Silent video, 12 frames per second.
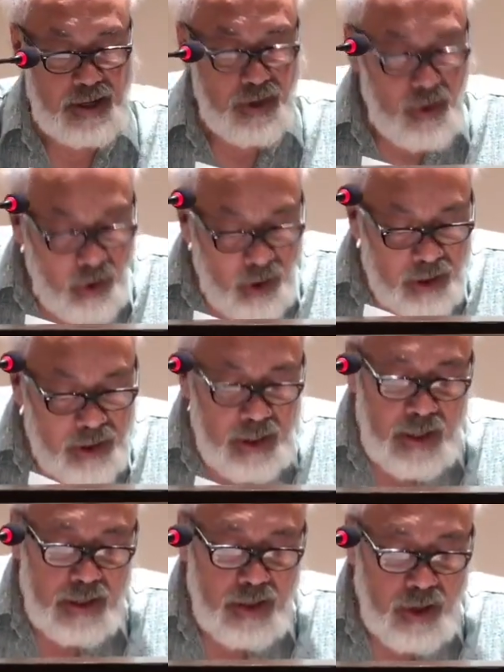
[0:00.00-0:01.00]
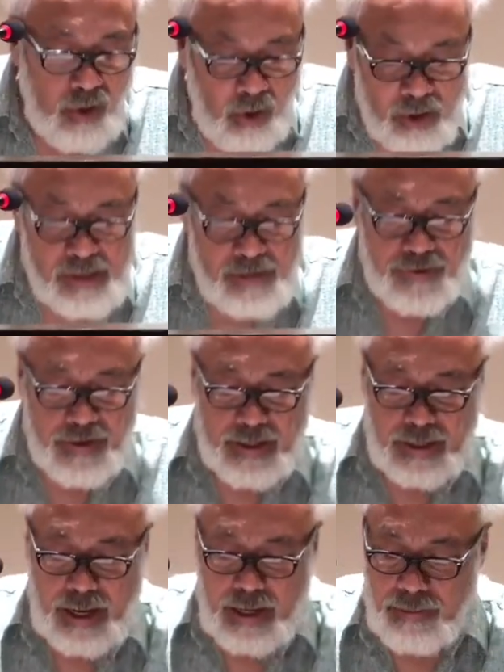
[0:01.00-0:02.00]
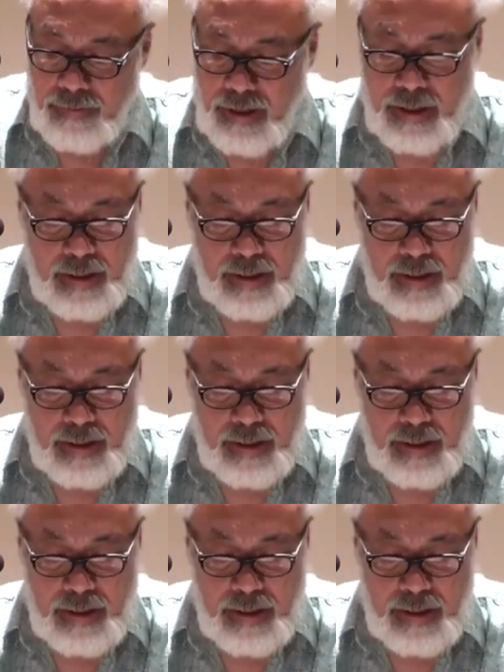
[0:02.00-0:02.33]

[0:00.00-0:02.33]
Not the cause-effect time,